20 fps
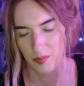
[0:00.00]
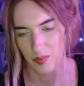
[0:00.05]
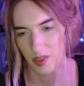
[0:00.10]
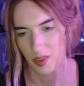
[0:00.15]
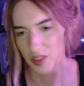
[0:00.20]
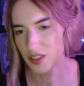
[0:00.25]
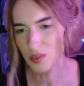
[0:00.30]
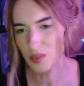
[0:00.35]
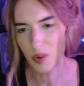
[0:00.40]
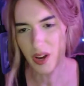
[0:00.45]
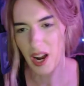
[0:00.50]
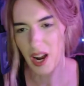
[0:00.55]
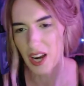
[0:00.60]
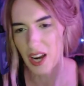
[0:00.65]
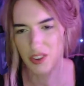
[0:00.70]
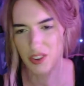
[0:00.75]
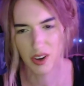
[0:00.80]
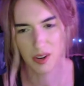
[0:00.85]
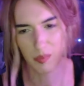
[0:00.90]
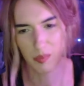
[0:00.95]
This is why I
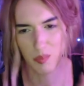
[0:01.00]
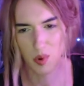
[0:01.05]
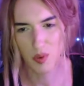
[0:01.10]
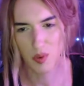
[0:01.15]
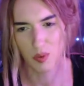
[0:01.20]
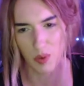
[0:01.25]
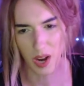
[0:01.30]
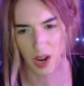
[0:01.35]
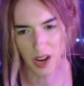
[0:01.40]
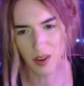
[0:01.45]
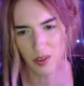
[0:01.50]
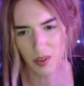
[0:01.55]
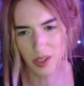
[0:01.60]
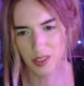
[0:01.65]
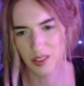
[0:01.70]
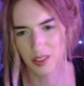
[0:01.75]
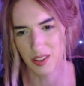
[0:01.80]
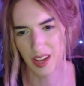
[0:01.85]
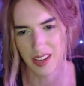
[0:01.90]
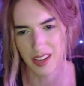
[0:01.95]
try to move. I don't
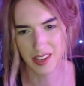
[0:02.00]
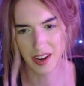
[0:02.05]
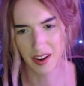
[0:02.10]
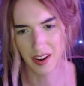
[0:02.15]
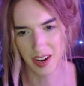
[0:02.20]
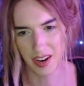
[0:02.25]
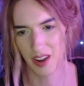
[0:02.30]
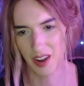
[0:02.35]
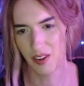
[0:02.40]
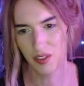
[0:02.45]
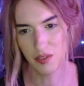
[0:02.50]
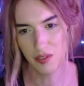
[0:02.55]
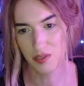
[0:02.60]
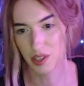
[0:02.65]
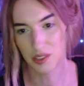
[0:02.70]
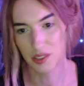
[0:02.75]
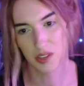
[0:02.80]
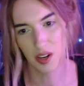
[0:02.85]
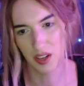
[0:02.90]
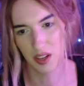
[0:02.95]
like identity. I don't even
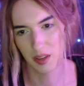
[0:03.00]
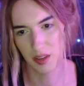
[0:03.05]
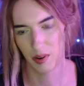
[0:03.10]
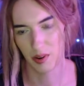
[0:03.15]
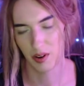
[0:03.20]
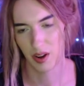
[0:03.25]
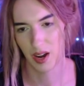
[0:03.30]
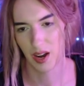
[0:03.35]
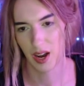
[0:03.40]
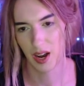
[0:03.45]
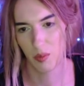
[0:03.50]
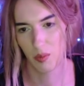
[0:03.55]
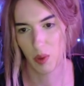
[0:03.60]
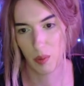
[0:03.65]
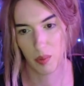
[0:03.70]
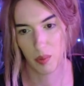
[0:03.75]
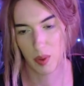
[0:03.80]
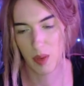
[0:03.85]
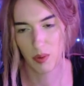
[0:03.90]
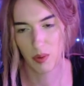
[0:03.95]
like talking about
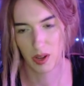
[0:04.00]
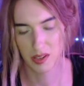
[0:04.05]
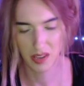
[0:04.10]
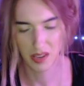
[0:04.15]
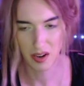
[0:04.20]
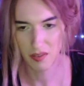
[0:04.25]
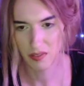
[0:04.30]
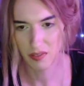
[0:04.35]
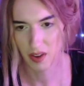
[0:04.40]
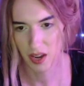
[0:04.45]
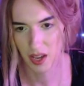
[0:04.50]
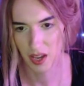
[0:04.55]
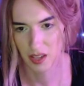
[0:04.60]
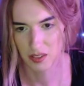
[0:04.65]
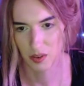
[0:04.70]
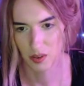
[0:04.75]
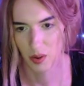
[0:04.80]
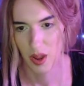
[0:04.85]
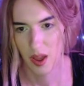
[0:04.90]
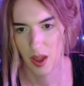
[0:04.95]
what people identify
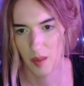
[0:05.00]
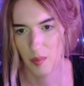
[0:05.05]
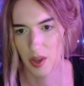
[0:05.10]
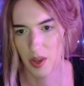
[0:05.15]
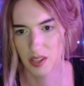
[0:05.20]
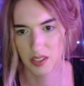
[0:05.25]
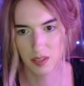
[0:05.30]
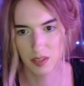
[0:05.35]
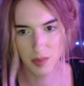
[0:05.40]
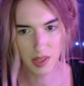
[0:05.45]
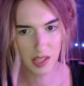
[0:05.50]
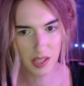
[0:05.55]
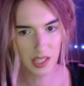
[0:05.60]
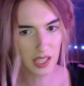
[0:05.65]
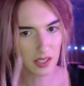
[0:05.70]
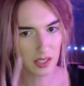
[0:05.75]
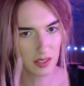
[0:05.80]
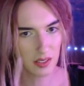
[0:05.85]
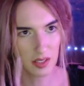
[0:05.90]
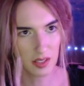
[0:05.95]
as, or because to me
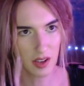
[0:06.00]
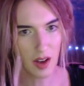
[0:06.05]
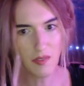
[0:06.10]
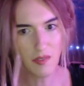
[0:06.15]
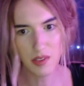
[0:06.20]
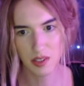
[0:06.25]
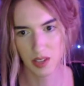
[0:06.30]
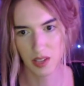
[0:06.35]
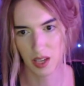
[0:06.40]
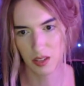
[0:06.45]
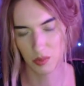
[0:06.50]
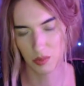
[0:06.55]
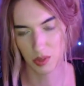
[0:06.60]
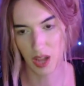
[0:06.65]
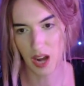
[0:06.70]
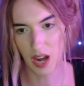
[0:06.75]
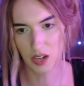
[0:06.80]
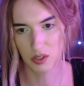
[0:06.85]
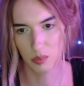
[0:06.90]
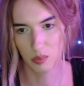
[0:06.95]
that obfuscates what
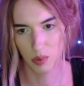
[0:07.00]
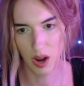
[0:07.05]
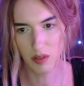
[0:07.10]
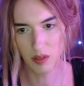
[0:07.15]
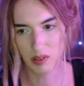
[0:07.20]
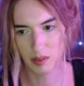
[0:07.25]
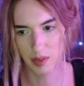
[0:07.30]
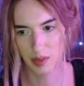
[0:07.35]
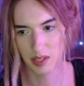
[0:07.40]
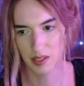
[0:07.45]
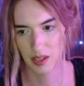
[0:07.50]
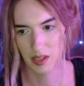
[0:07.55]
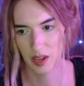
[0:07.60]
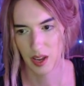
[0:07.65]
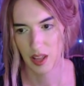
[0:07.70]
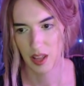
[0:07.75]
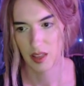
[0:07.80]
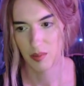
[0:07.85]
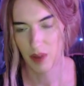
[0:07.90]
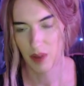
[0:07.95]
the actual problem is.
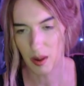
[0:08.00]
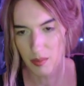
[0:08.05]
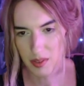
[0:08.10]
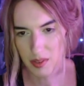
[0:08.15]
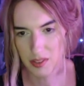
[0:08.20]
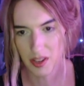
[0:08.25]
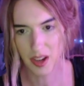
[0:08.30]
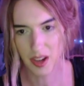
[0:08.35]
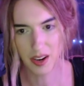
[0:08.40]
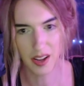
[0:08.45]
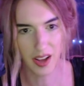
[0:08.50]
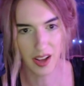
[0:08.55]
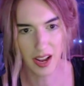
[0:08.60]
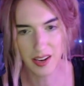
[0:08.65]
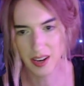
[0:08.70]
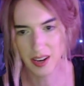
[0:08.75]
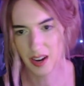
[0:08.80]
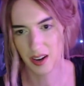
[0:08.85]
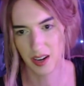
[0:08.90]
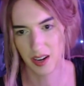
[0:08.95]
The problem is not
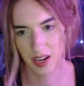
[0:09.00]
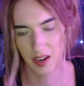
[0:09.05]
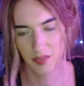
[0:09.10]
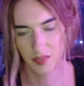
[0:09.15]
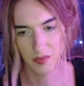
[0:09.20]
identity.